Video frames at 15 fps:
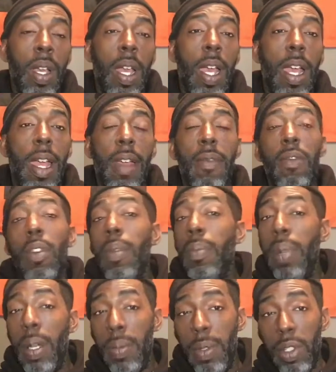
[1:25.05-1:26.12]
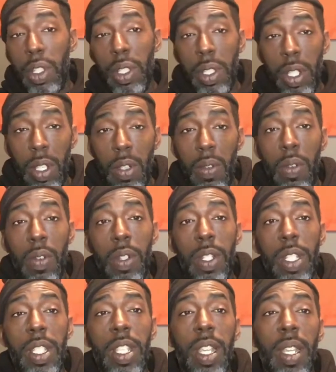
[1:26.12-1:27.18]
I have one publishing deal on
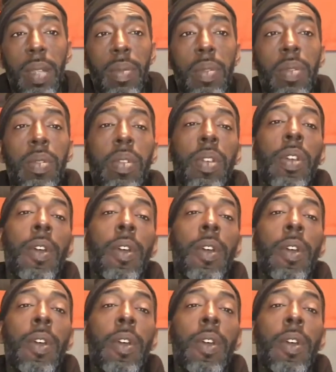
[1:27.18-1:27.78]
the table.